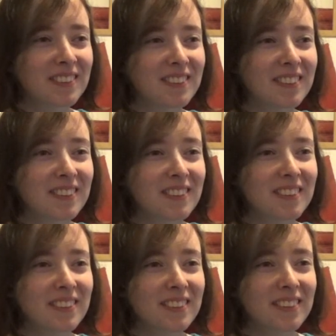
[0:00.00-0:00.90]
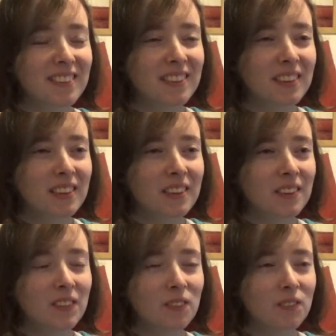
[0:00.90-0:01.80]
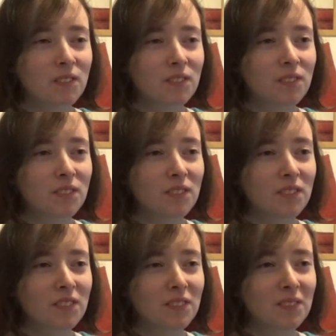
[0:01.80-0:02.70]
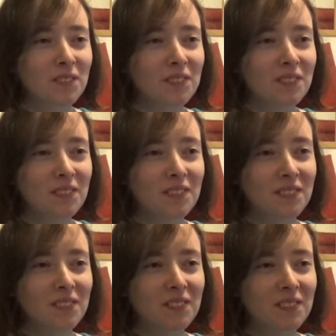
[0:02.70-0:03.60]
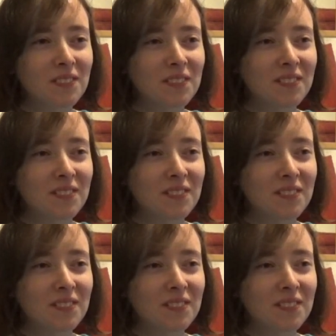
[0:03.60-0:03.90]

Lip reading: The person shown says nothing.